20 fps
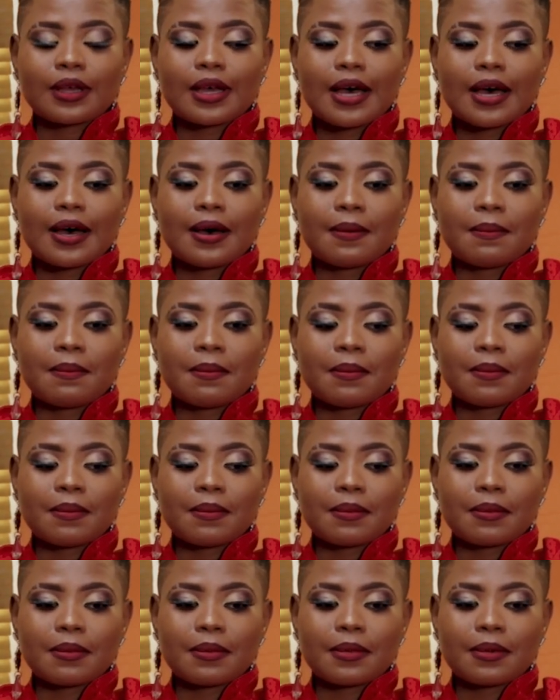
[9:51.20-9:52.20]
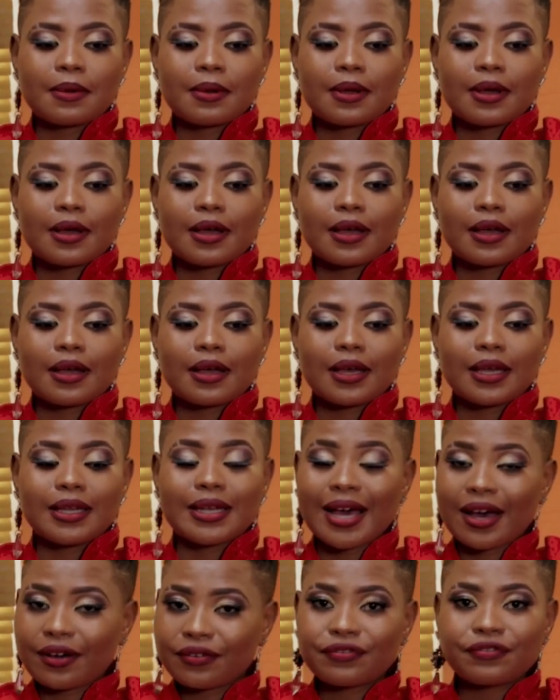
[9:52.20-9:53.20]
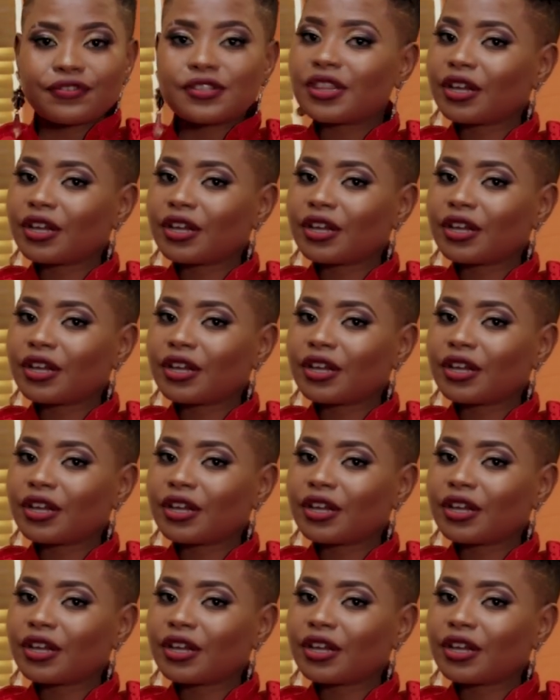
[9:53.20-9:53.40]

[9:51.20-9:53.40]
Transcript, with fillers: Um, enough.